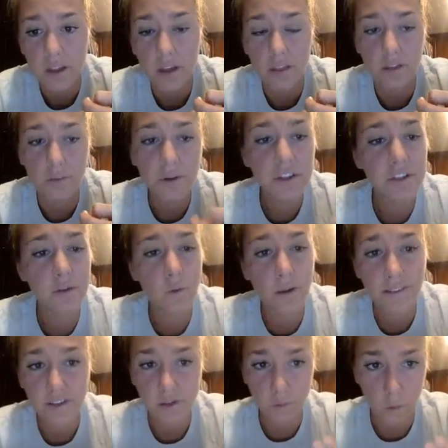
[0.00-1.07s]
The reason why
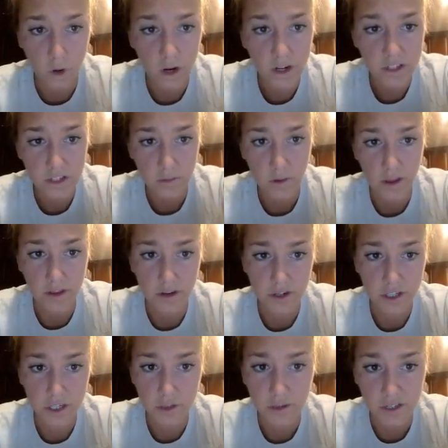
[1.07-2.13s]
this works and why there's
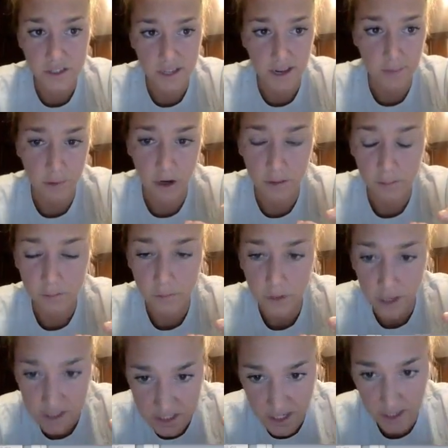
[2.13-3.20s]
two exact
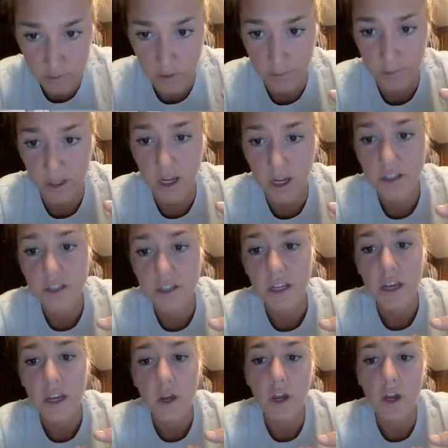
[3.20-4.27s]
exact replicas
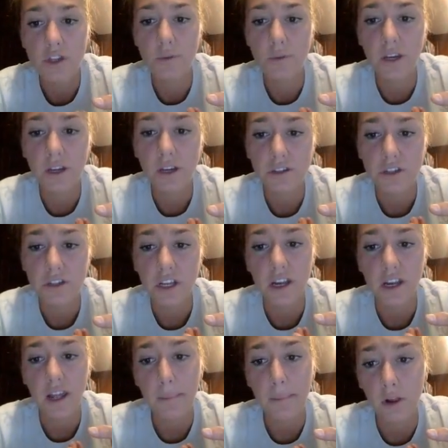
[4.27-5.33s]
is because DNA